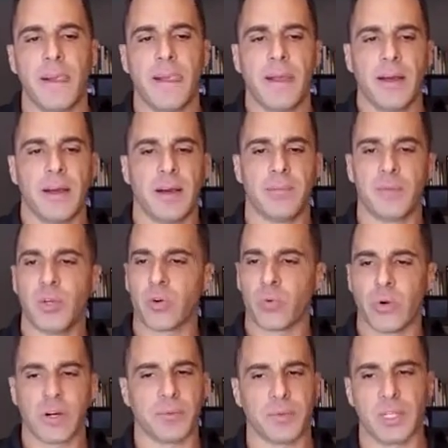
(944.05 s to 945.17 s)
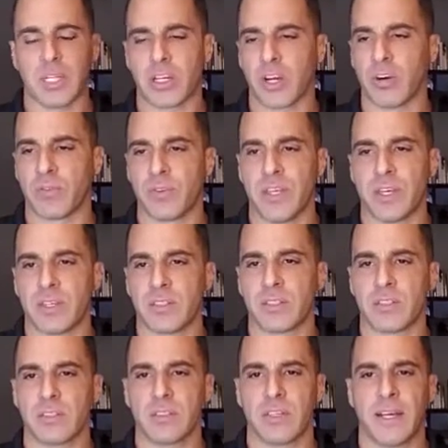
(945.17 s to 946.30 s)
You're welcome to look over
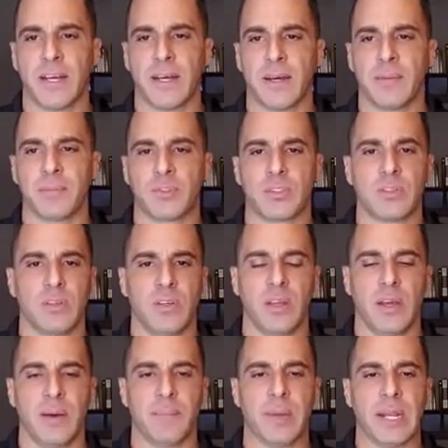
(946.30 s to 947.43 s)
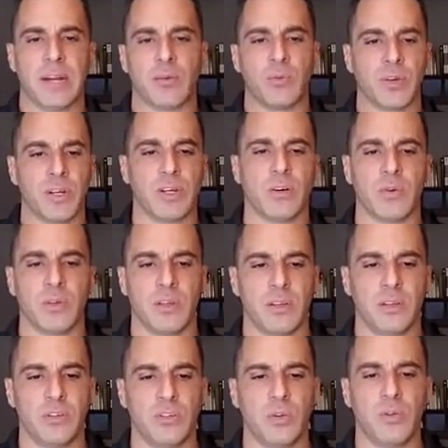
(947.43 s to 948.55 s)
this, but I don't want to go
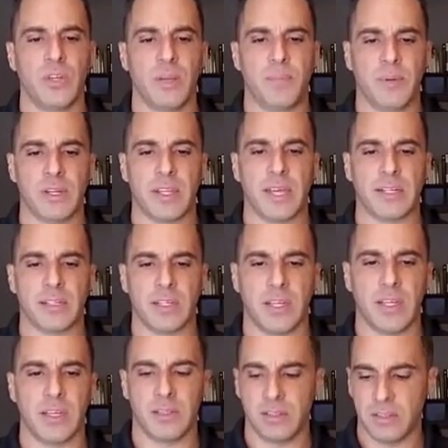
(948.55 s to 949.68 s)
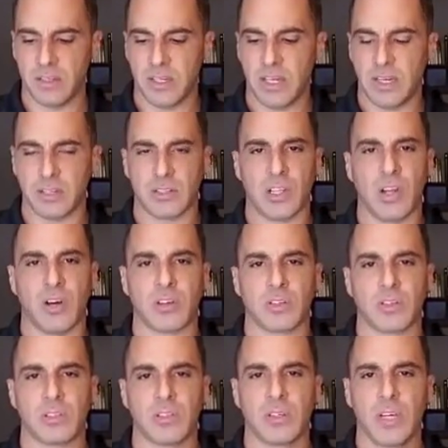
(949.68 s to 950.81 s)
too deep into that to get us
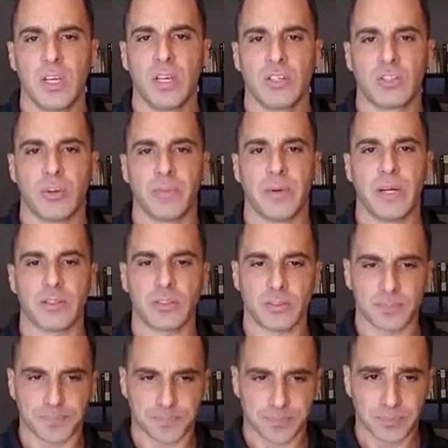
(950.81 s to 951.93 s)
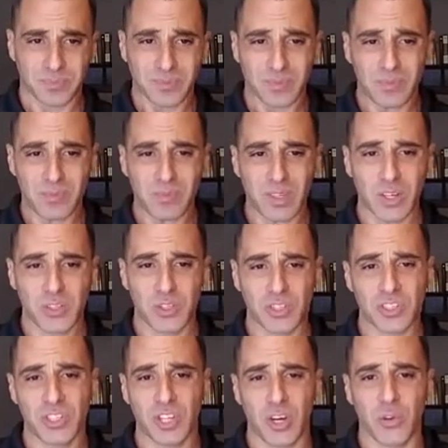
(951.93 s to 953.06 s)
lost so much.
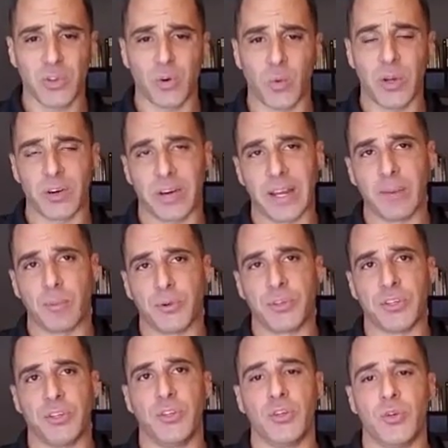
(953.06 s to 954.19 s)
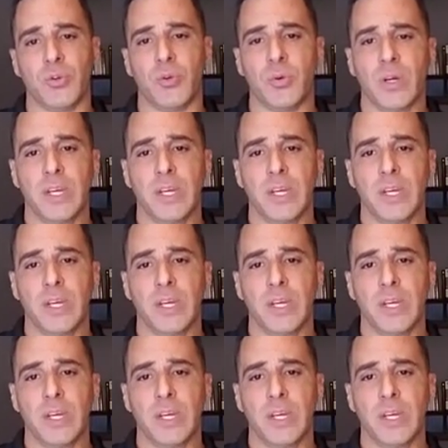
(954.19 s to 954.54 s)
Just know that we are able to do